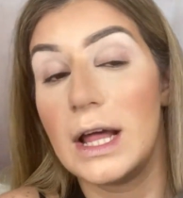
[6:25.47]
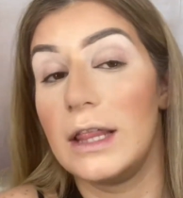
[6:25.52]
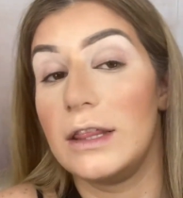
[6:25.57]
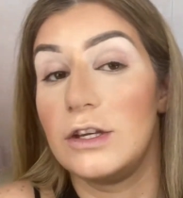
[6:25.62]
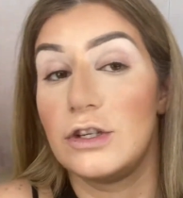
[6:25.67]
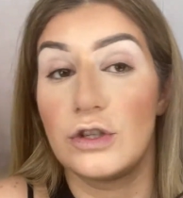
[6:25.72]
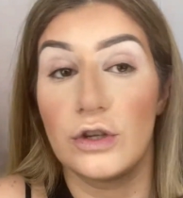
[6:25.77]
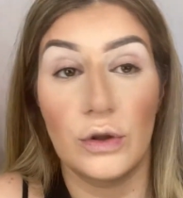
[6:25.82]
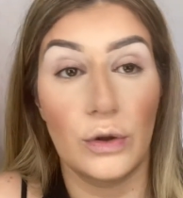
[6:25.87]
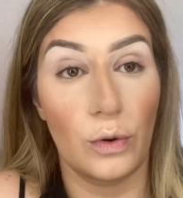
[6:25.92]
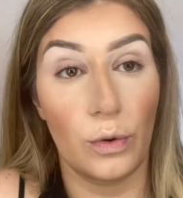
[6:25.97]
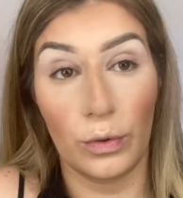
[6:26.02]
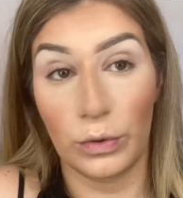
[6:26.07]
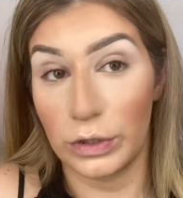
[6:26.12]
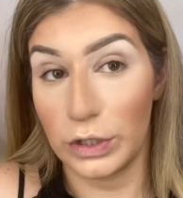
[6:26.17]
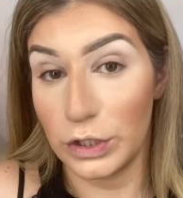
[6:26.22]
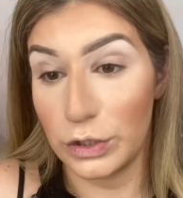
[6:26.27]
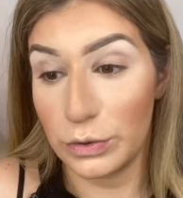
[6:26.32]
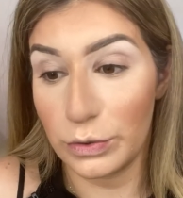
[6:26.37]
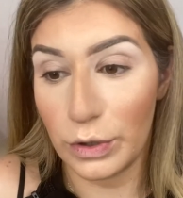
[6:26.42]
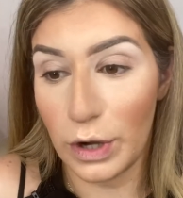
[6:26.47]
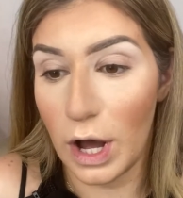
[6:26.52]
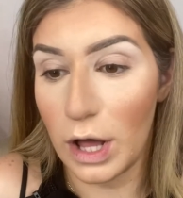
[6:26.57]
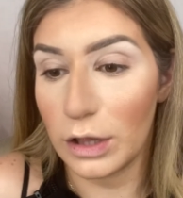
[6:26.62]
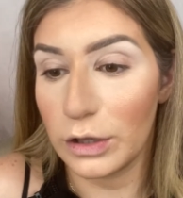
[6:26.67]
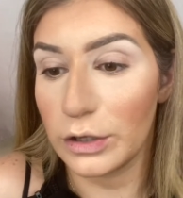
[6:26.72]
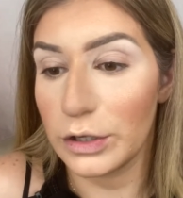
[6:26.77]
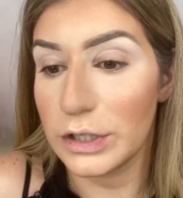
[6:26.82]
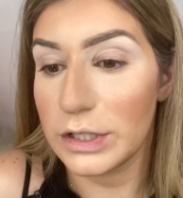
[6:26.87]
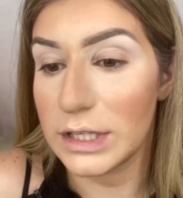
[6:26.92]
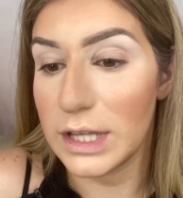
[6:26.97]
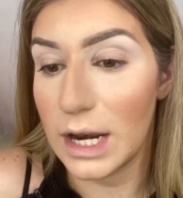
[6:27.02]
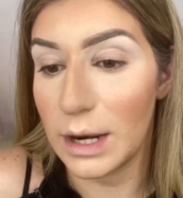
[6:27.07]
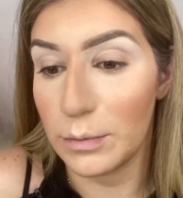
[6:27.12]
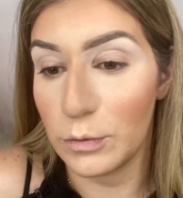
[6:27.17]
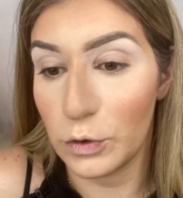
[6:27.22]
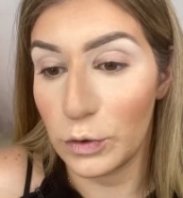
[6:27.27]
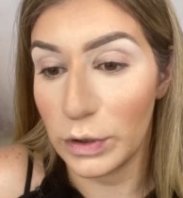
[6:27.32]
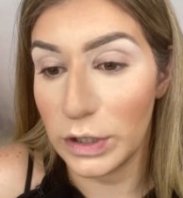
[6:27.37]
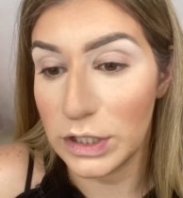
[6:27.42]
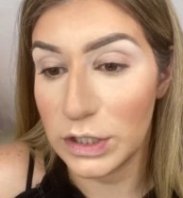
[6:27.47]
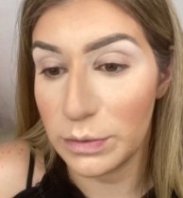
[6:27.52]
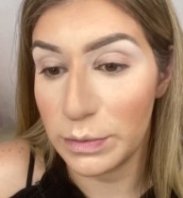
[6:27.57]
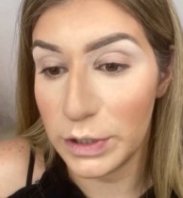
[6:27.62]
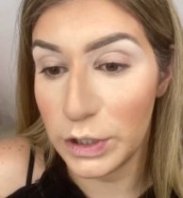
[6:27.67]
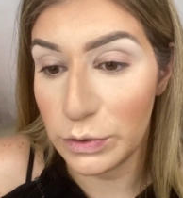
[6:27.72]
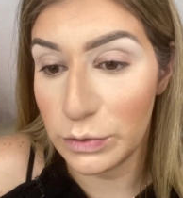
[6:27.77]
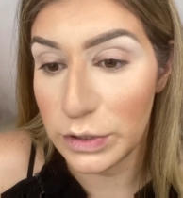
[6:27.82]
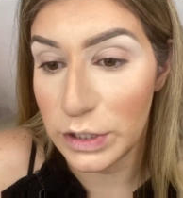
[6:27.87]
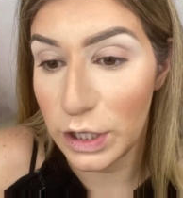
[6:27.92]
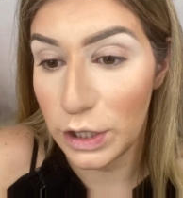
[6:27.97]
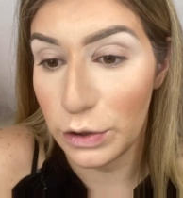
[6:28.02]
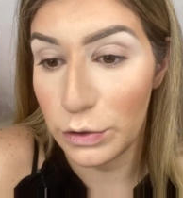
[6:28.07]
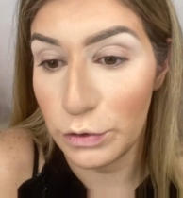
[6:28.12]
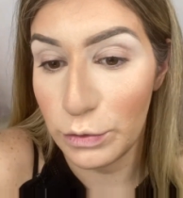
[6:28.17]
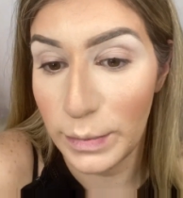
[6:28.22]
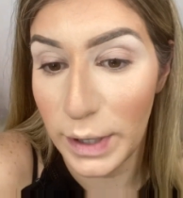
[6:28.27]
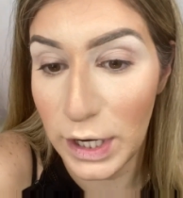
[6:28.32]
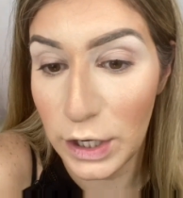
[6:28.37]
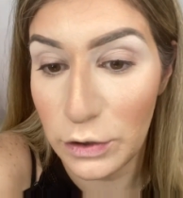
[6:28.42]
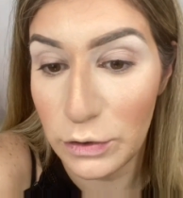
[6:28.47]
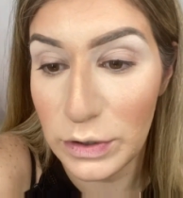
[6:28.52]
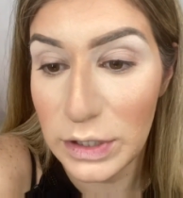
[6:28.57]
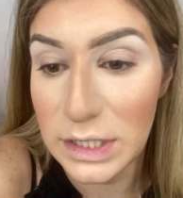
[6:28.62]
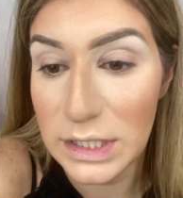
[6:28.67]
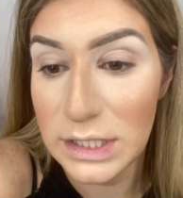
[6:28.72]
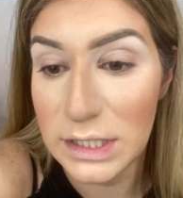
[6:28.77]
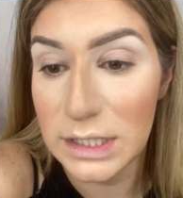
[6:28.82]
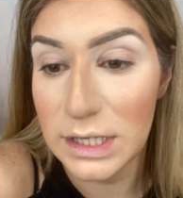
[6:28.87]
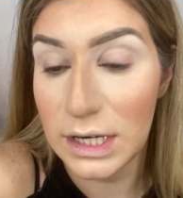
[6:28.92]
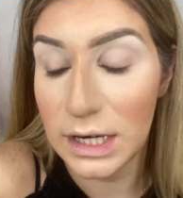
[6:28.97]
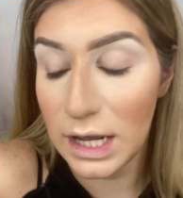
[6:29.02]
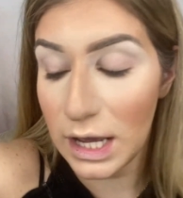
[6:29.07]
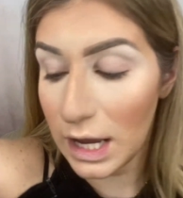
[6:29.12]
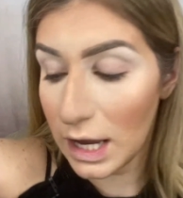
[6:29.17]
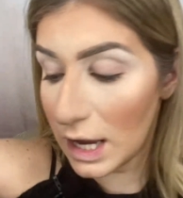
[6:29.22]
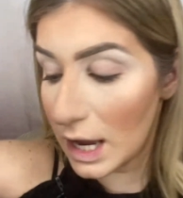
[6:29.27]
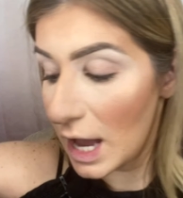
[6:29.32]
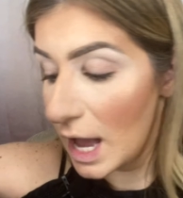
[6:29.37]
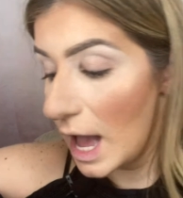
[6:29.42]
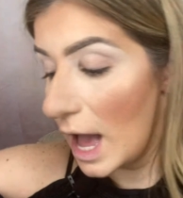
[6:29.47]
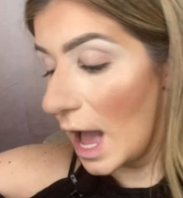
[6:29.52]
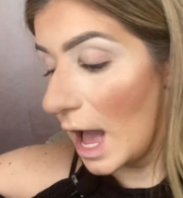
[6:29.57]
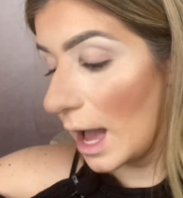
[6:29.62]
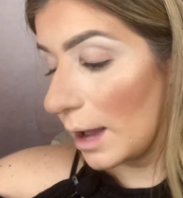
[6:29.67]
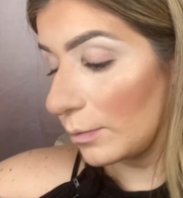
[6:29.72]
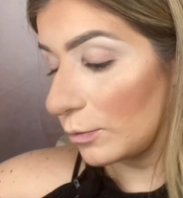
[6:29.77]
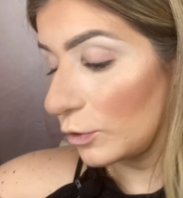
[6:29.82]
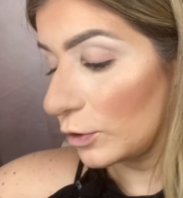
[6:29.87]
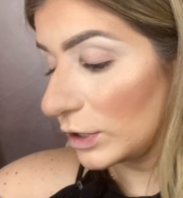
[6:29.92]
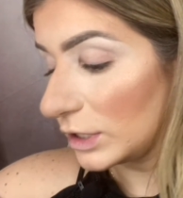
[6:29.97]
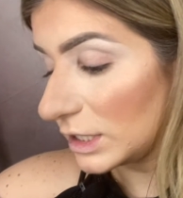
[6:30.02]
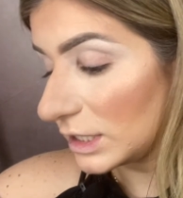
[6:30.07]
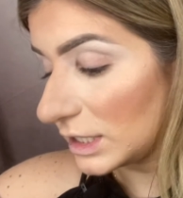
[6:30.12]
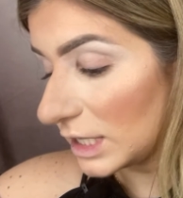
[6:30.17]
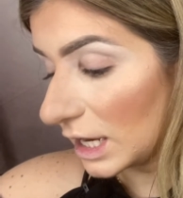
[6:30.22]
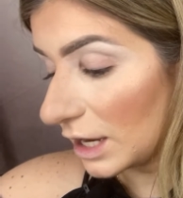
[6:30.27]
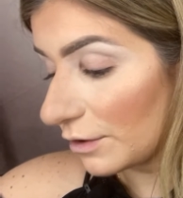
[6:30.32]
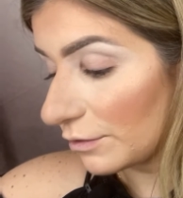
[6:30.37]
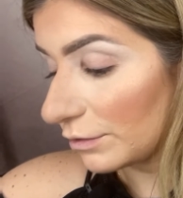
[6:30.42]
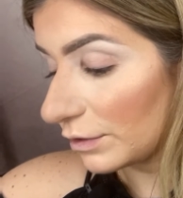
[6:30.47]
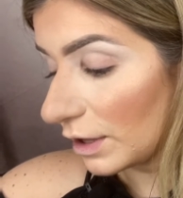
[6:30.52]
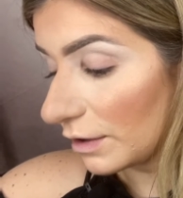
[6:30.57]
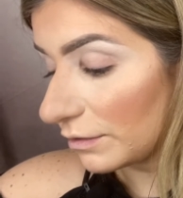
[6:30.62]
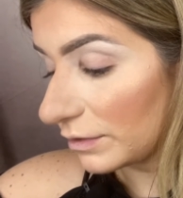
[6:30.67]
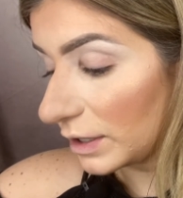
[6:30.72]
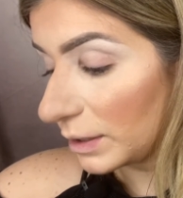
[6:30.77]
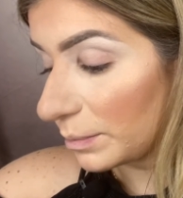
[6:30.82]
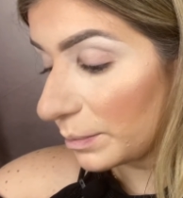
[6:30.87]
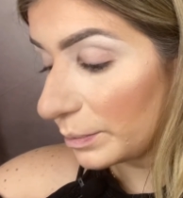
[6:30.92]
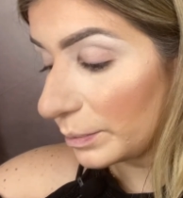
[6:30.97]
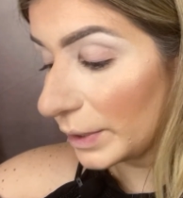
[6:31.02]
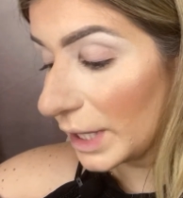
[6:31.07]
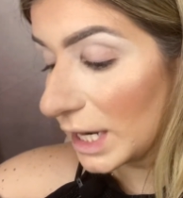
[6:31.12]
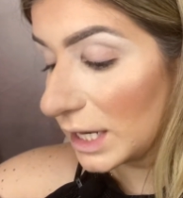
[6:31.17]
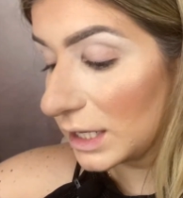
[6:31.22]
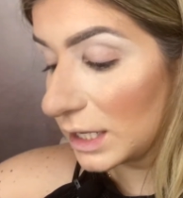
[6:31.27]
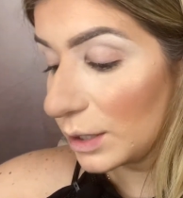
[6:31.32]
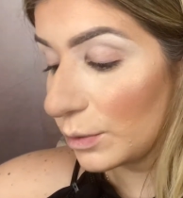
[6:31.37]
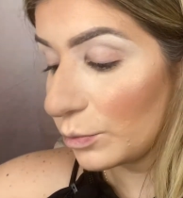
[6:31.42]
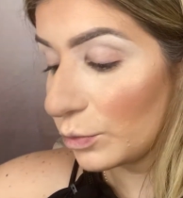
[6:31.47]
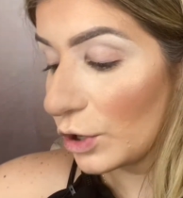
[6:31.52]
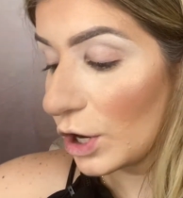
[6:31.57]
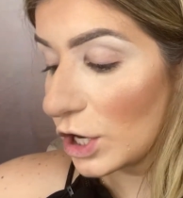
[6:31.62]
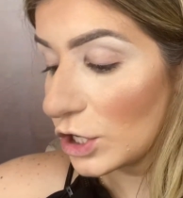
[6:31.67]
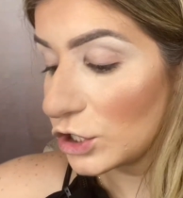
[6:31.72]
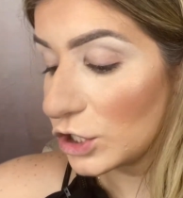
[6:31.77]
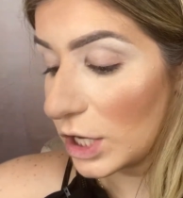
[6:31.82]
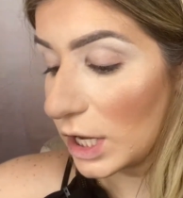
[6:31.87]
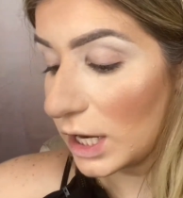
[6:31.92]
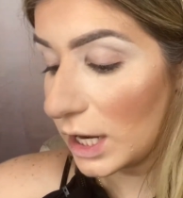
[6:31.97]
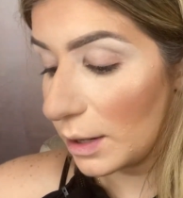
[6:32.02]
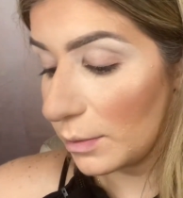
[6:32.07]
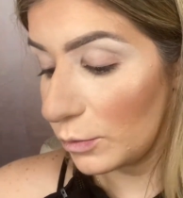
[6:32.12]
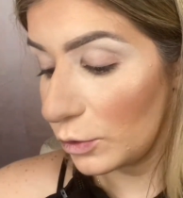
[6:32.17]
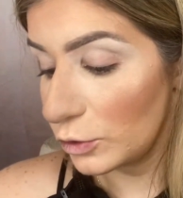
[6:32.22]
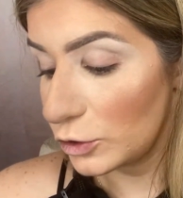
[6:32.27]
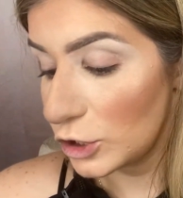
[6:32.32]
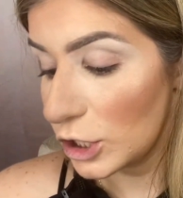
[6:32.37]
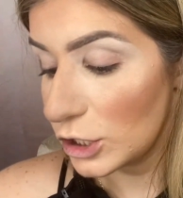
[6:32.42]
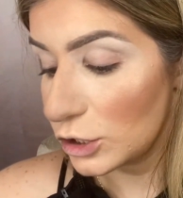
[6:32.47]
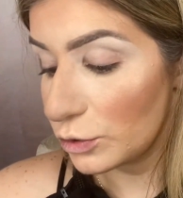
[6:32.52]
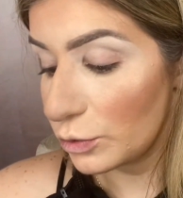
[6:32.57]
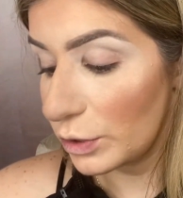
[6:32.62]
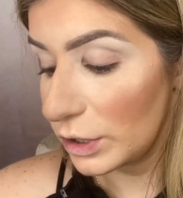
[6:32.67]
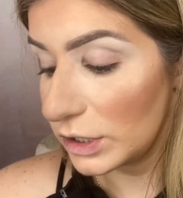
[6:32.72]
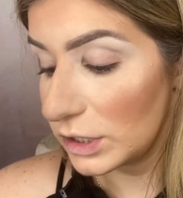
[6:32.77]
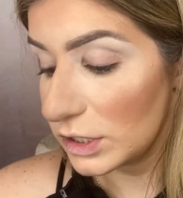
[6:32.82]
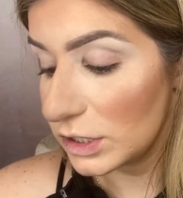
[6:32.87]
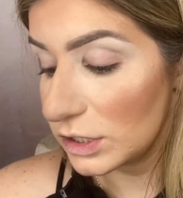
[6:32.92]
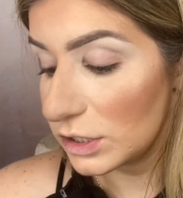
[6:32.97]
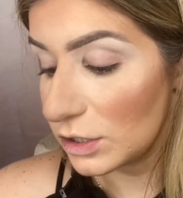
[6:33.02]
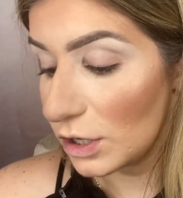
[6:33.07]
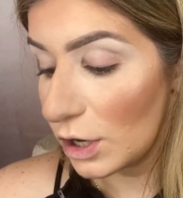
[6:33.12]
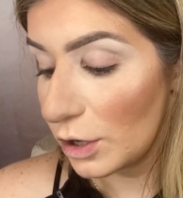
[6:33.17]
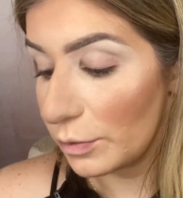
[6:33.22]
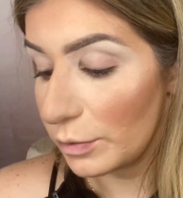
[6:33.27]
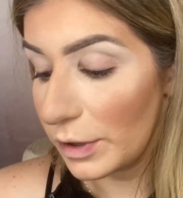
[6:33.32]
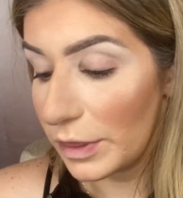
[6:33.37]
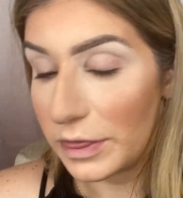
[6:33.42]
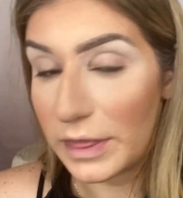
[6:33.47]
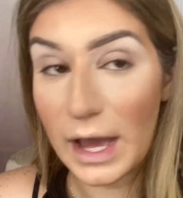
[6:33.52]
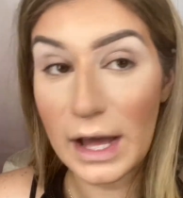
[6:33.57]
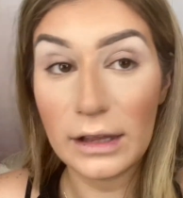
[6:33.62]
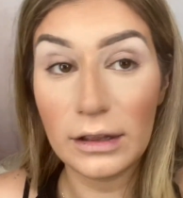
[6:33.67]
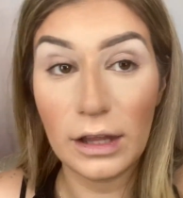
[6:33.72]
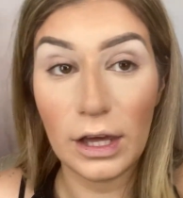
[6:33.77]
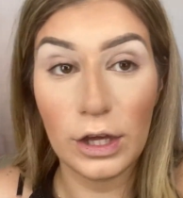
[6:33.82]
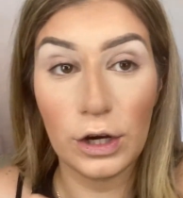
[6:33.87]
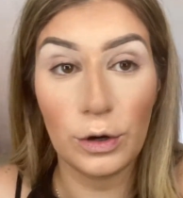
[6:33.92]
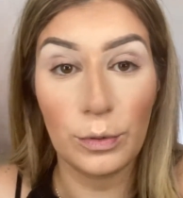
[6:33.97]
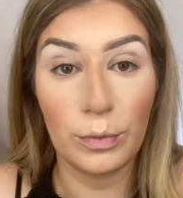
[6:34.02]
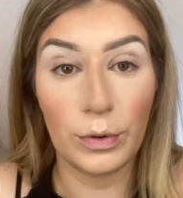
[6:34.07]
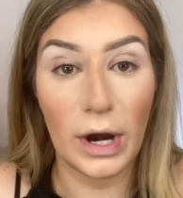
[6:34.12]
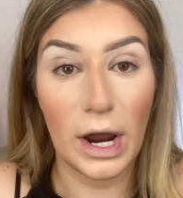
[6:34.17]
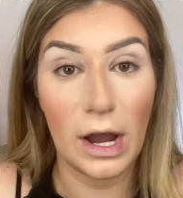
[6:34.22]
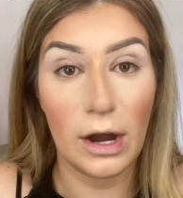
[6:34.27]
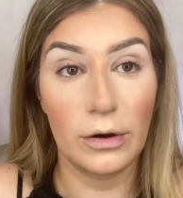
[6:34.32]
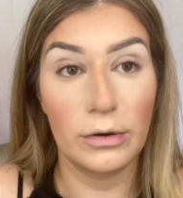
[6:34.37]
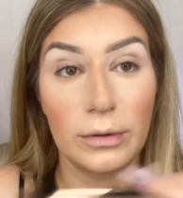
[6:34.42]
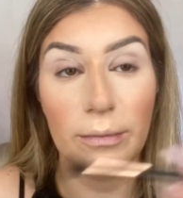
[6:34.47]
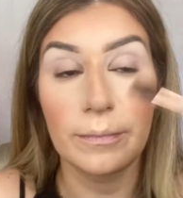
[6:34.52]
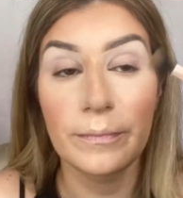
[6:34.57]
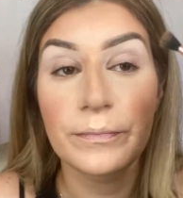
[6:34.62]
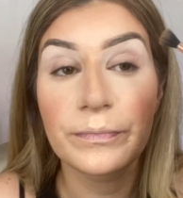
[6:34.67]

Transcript: These are the only two colors that I'm going to be using through my crease today. I'm going to take a fluffy blending brush, and I'm just going to start with that lighter brown